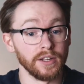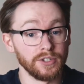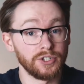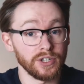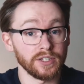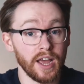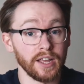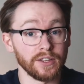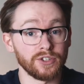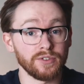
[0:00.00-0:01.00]
just
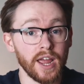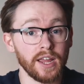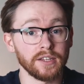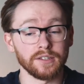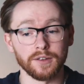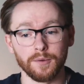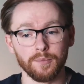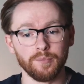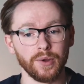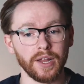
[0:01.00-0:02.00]
like the Strat is,
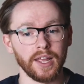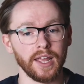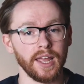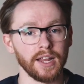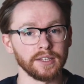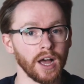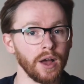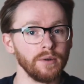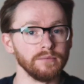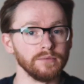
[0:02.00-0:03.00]
but in its
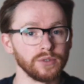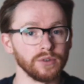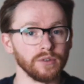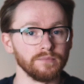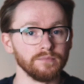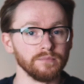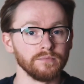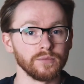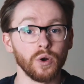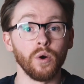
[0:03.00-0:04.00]
own sort of
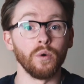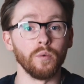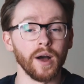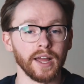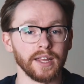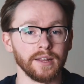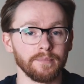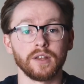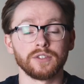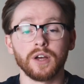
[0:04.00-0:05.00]
cool way.
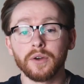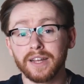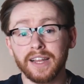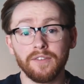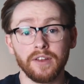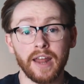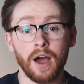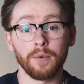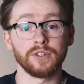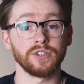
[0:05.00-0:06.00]
So I'm gonna leave you
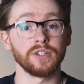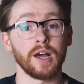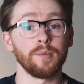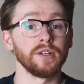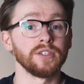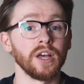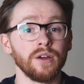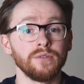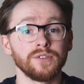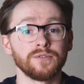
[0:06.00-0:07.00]
now with just a couple of
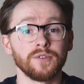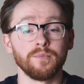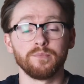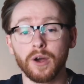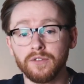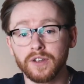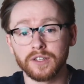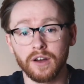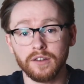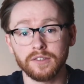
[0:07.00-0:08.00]
tones from both
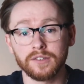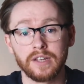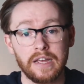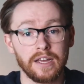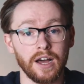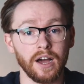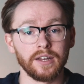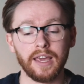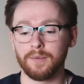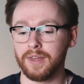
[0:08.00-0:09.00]
guitars. I'm gonna
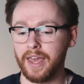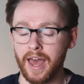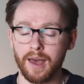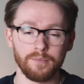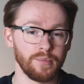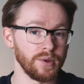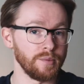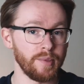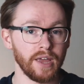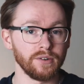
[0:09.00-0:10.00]
keep the amp
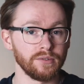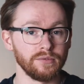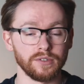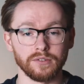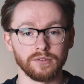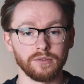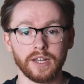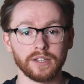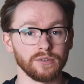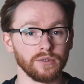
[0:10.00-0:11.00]
and pedals and all
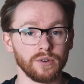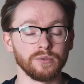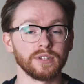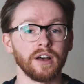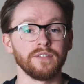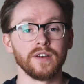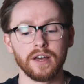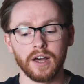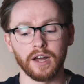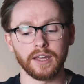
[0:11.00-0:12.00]
that sort of cool stuff.
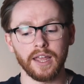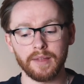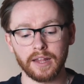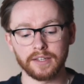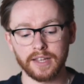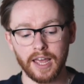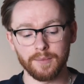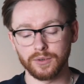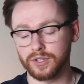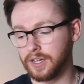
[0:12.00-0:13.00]
I'm gonna keep that the same.
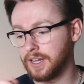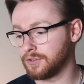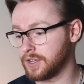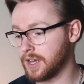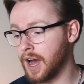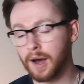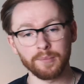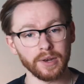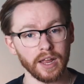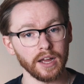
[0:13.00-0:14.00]
I'm just gonna literally
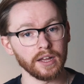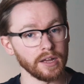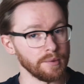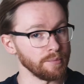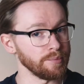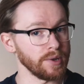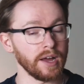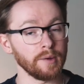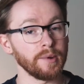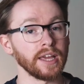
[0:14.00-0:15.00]
unplug and
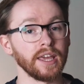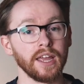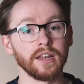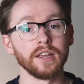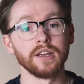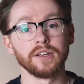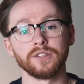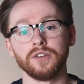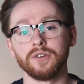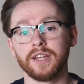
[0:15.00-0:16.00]
plug back in
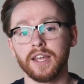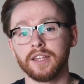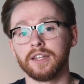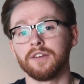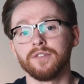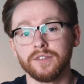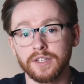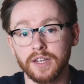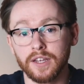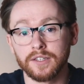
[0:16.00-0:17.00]
so you can hear the
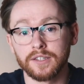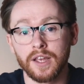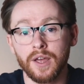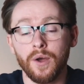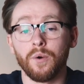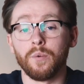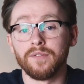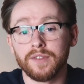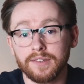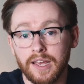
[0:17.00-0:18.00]
differences
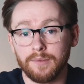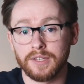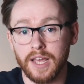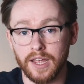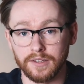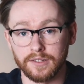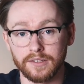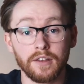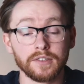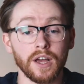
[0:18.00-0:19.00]
with the same
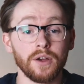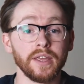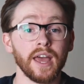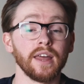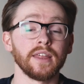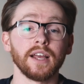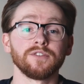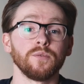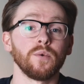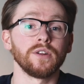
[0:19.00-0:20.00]
settings. So yeah, thanks
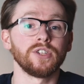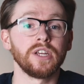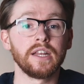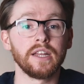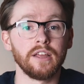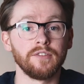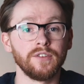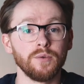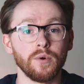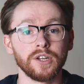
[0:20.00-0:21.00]
for watching. If
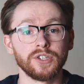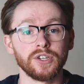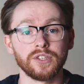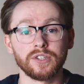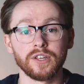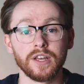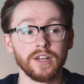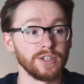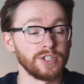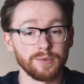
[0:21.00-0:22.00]
you wanna just
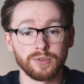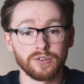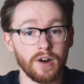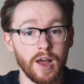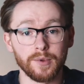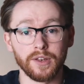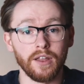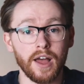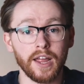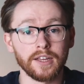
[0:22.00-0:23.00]
subscribe and
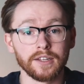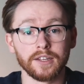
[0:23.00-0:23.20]
like,